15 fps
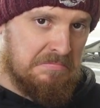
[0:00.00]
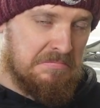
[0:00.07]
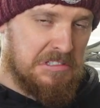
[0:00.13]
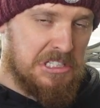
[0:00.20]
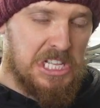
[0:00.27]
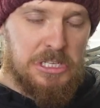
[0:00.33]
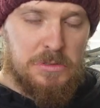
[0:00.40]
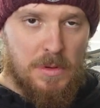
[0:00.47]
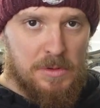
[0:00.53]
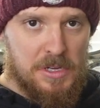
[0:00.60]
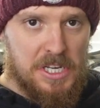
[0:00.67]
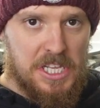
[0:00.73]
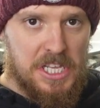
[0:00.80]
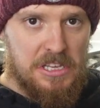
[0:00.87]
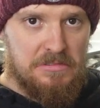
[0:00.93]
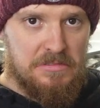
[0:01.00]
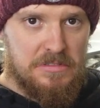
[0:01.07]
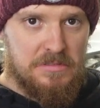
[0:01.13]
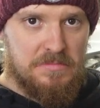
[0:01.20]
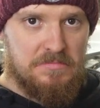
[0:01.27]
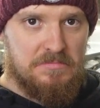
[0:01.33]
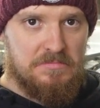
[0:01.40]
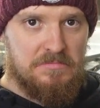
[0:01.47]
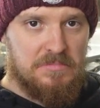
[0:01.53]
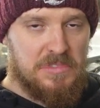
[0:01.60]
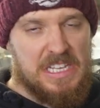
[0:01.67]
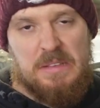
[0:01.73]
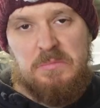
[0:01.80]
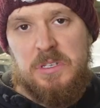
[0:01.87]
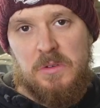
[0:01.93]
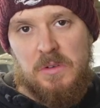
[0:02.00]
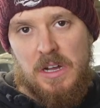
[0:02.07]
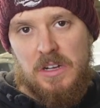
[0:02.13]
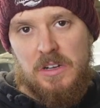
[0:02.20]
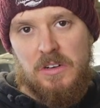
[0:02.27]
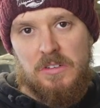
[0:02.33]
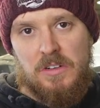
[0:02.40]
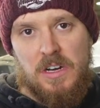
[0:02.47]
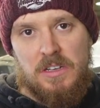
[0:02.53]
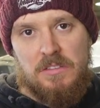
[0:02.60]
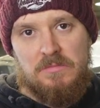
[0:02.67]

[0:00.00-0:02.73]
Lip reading: So that's what we're going to use. Seems to work all right.